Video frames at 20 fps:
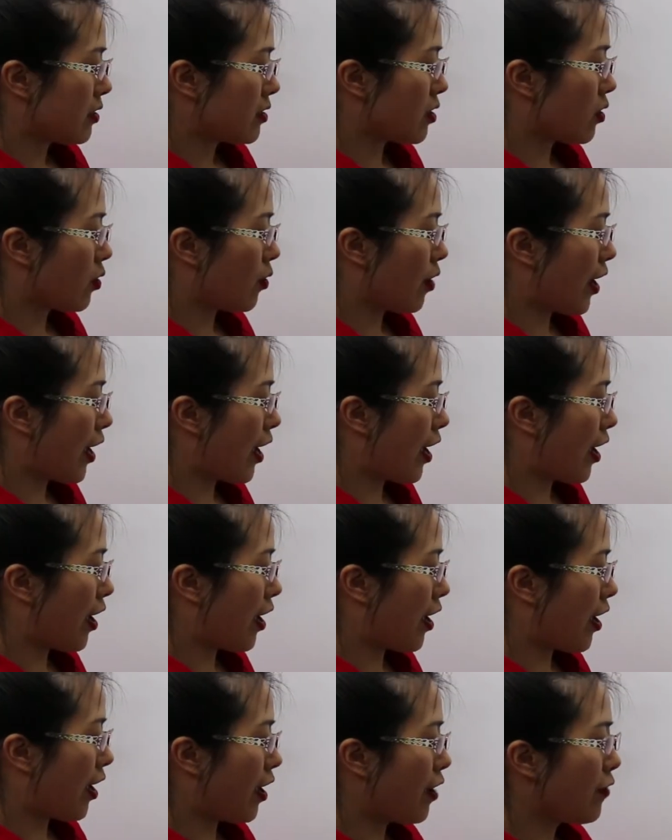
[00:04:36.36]
So
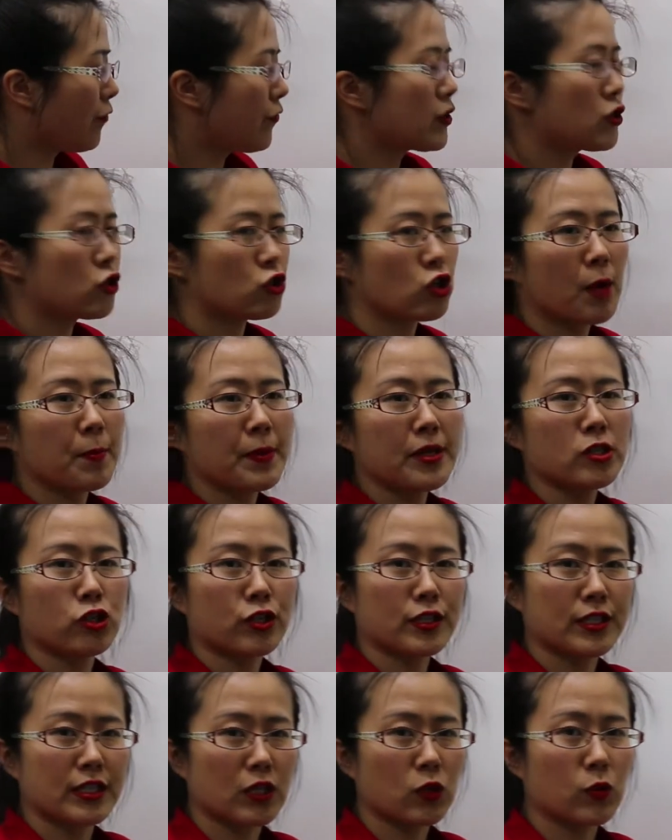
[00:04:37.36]
if a
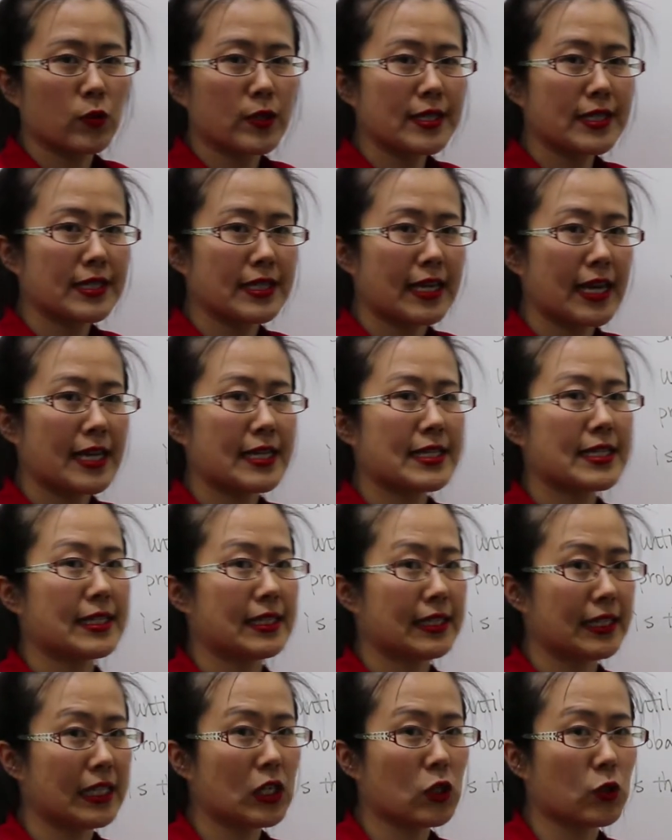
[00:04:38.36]
geometric sequence is
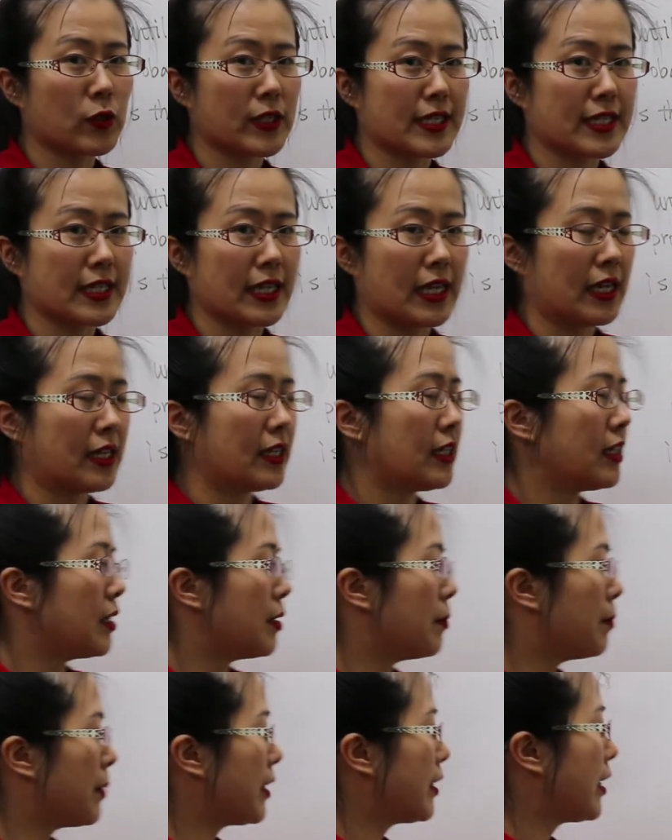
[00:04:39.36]
decreasing,
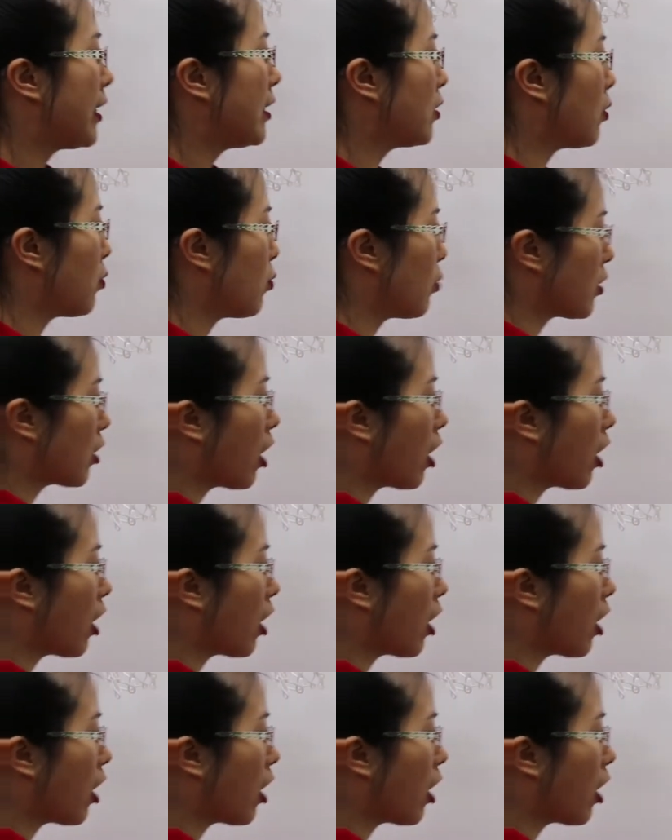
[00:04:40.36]
meaning the